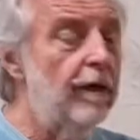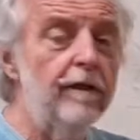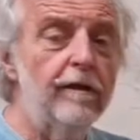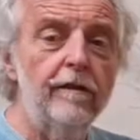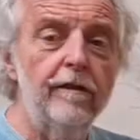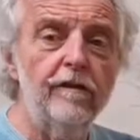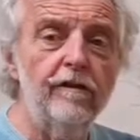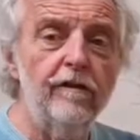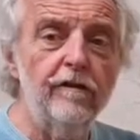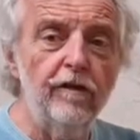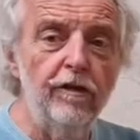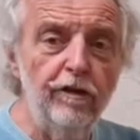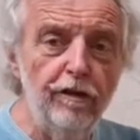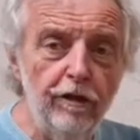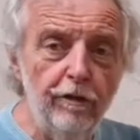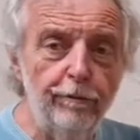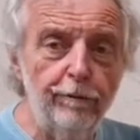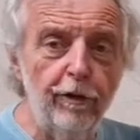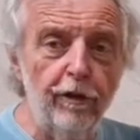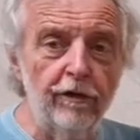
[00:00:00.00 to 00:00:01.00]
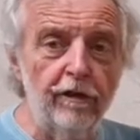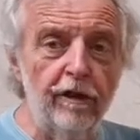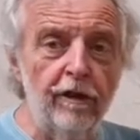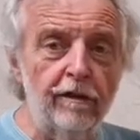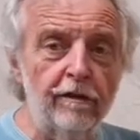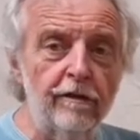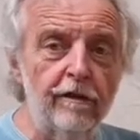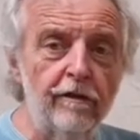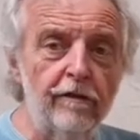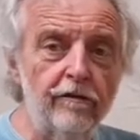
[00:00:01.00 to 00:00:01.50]
This is a new
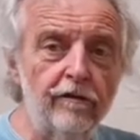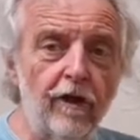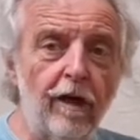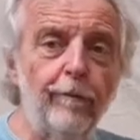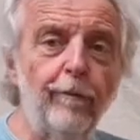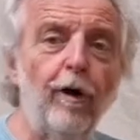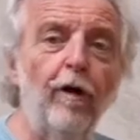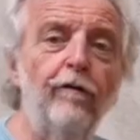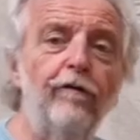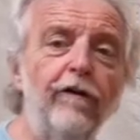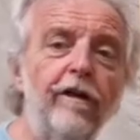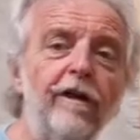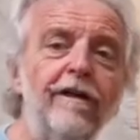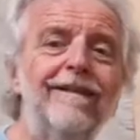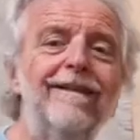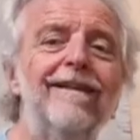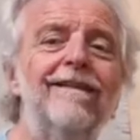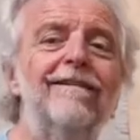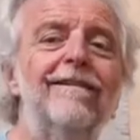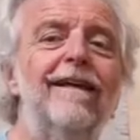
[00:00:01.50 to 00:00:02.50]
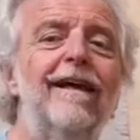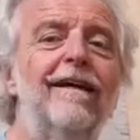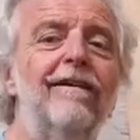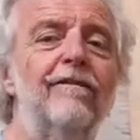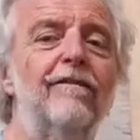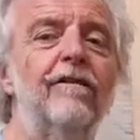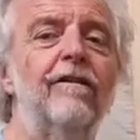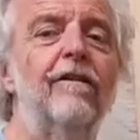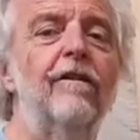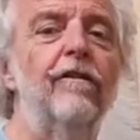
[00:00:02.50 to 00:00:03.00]
product, so I'm offering a
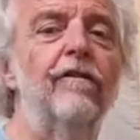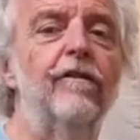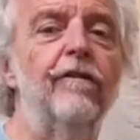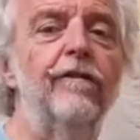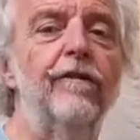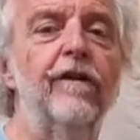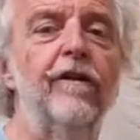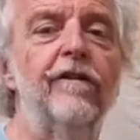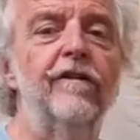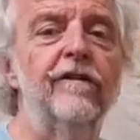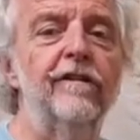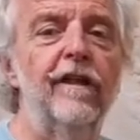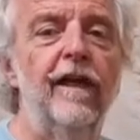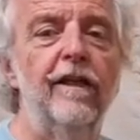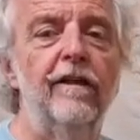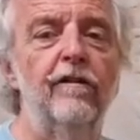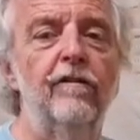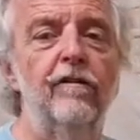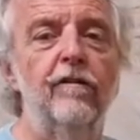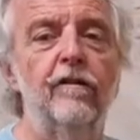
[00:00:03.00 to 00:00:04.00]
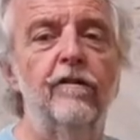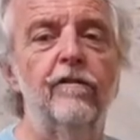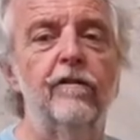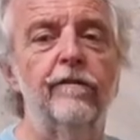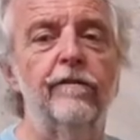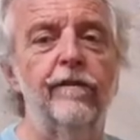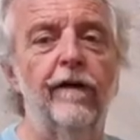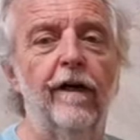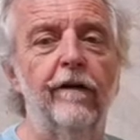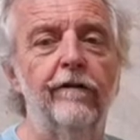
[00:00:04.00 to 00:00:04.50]
discount on the first 10 cookers of
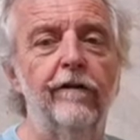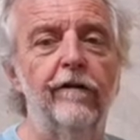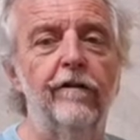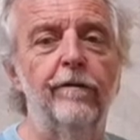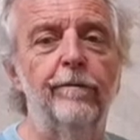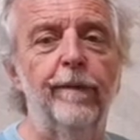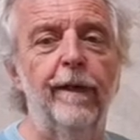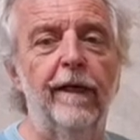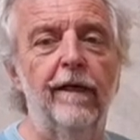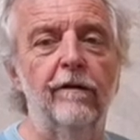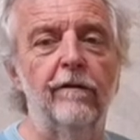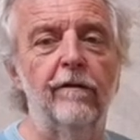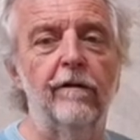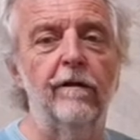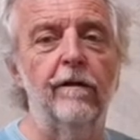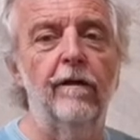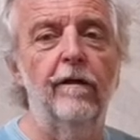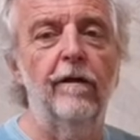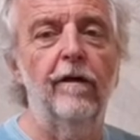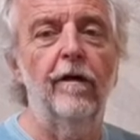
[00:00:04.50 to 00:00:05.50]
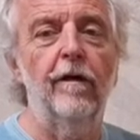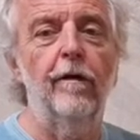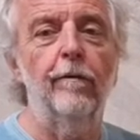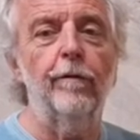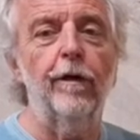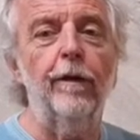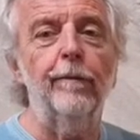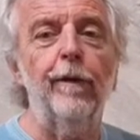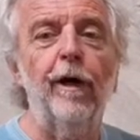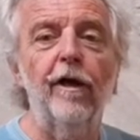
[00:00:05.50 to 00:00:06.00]
£500,
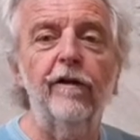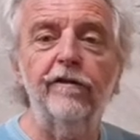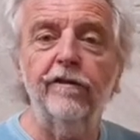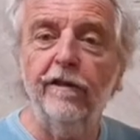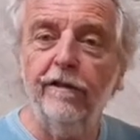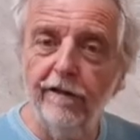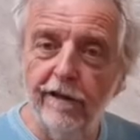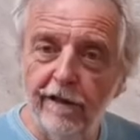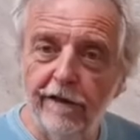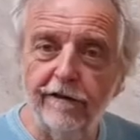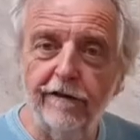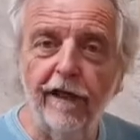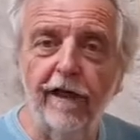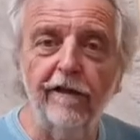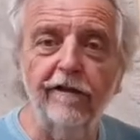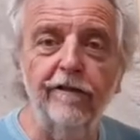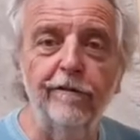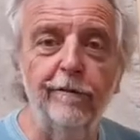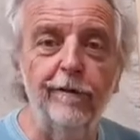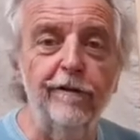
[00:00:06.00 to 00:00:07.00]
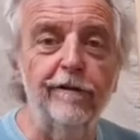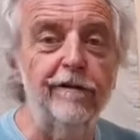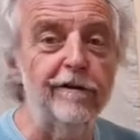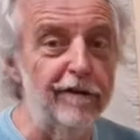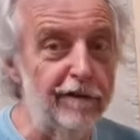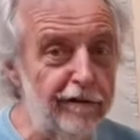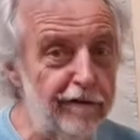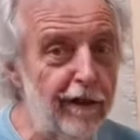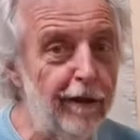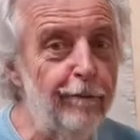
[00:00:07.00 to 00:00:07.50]
but I'm asking these customers
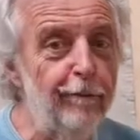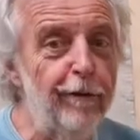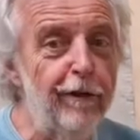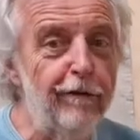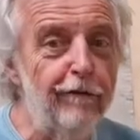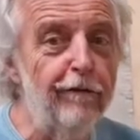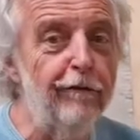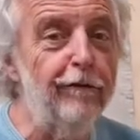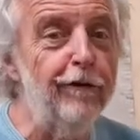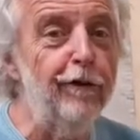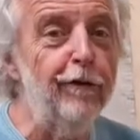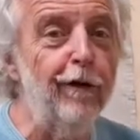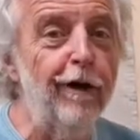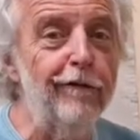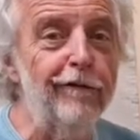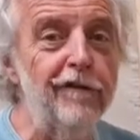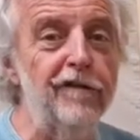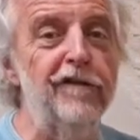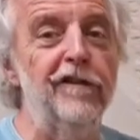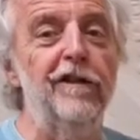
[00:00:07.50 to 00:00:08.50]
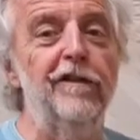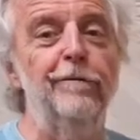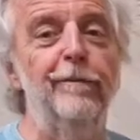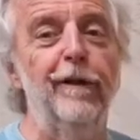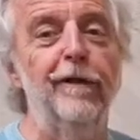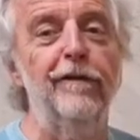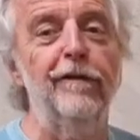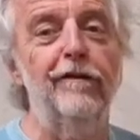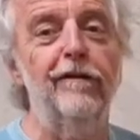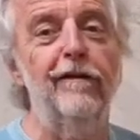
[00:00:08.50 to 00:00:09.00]
to send me a review after 6
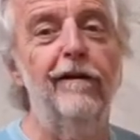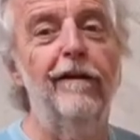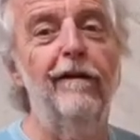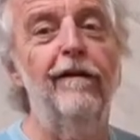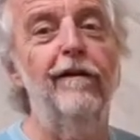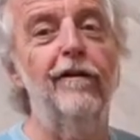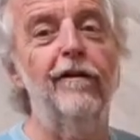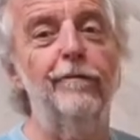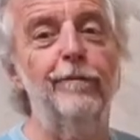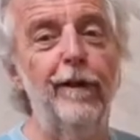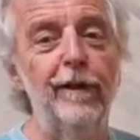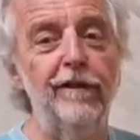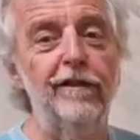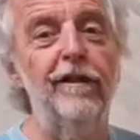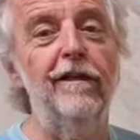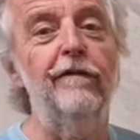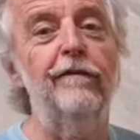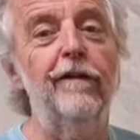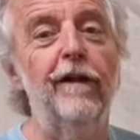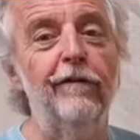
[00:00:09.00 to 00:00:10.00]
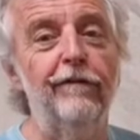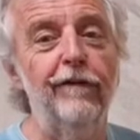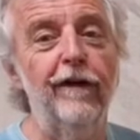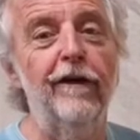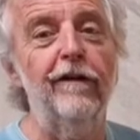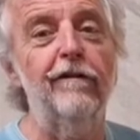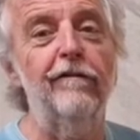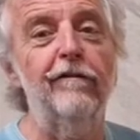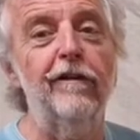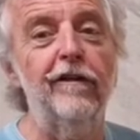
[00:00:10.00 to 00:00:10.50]
months, especially if they
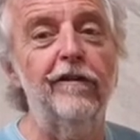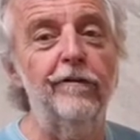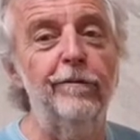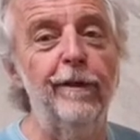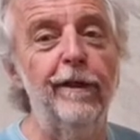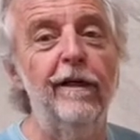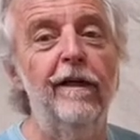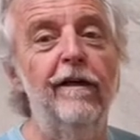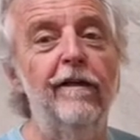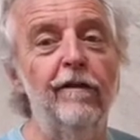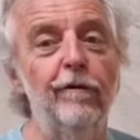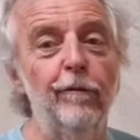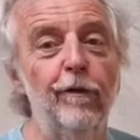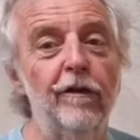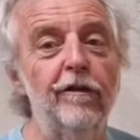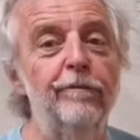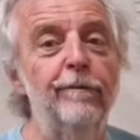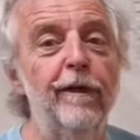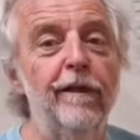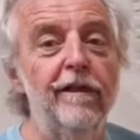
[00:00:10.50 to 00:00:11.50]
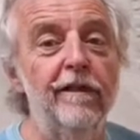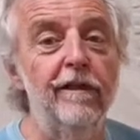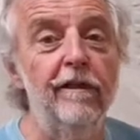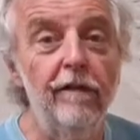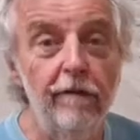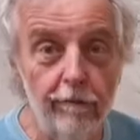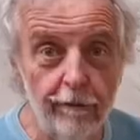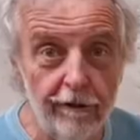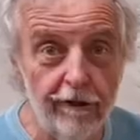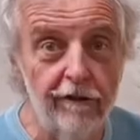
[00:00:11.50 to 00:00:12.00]
found a recipe that works better
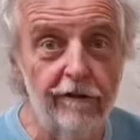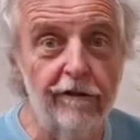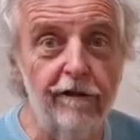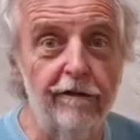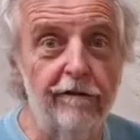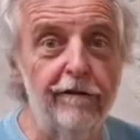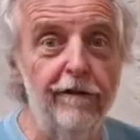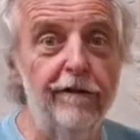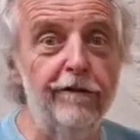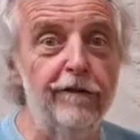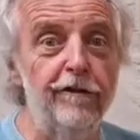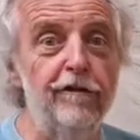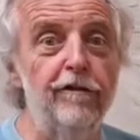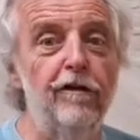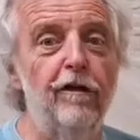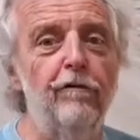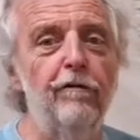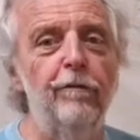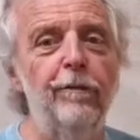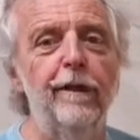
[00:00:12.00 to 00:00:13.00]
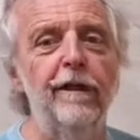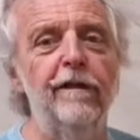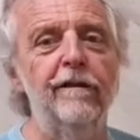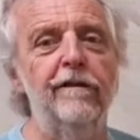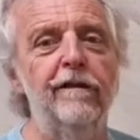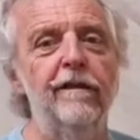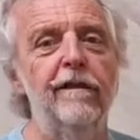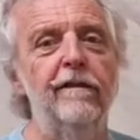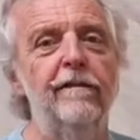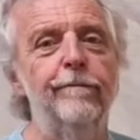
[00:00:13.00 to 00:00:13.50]
with this degree of
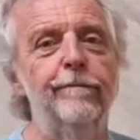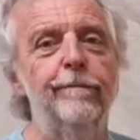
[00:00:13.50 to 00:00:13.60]
controllability.